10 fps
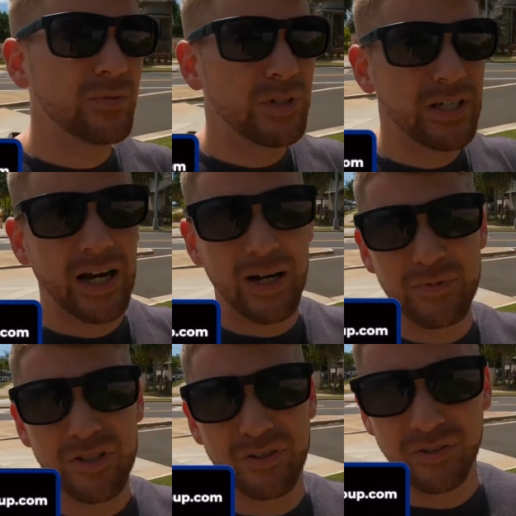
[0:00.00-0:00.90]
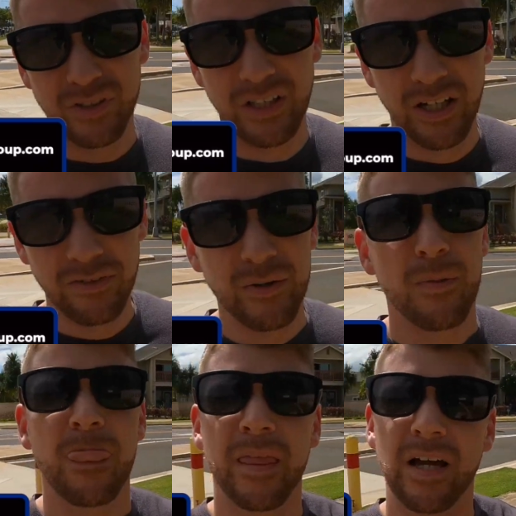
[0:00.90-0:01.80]
and we absolutely love it.
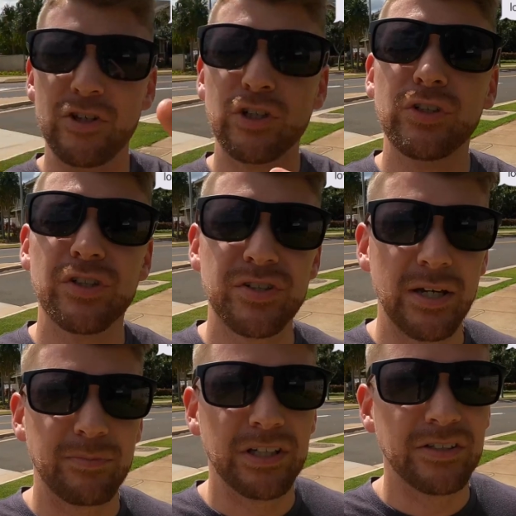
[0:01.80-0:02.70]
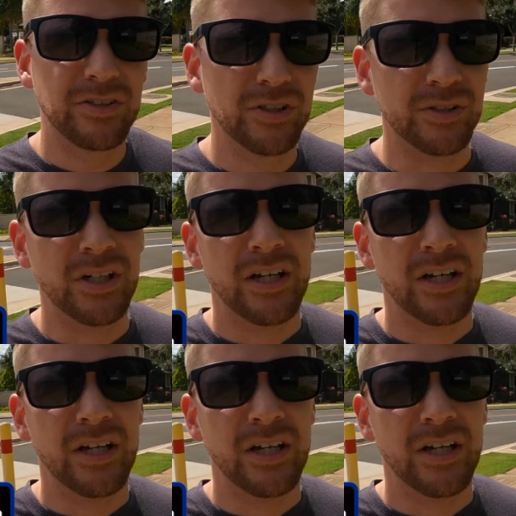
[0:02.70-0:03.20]
And you can do the same thing too.